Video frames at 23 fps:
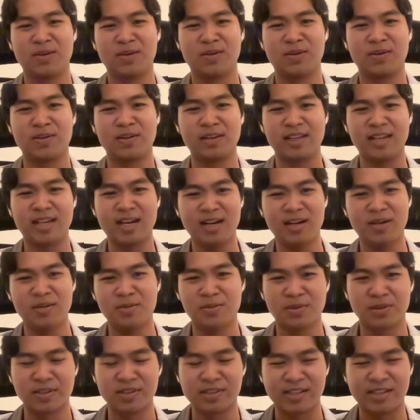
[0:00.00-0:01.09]
or Yahoo
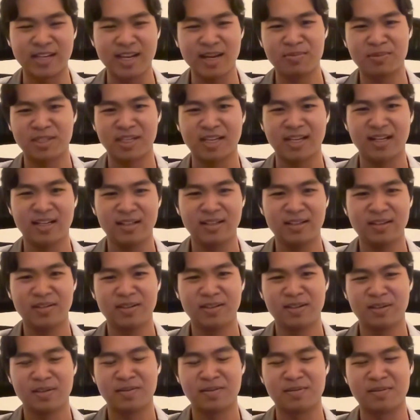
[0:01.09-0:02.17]
or Snapchat,
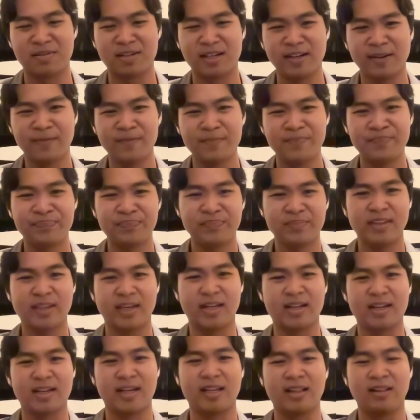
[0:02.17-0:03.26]
right?
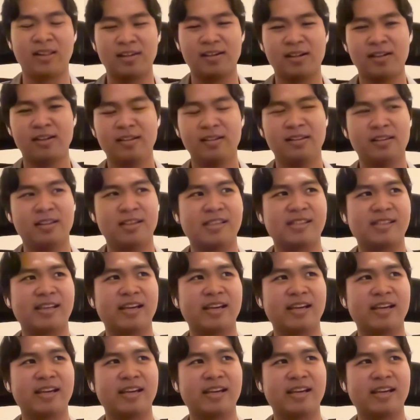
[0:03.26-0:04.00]
And I learned the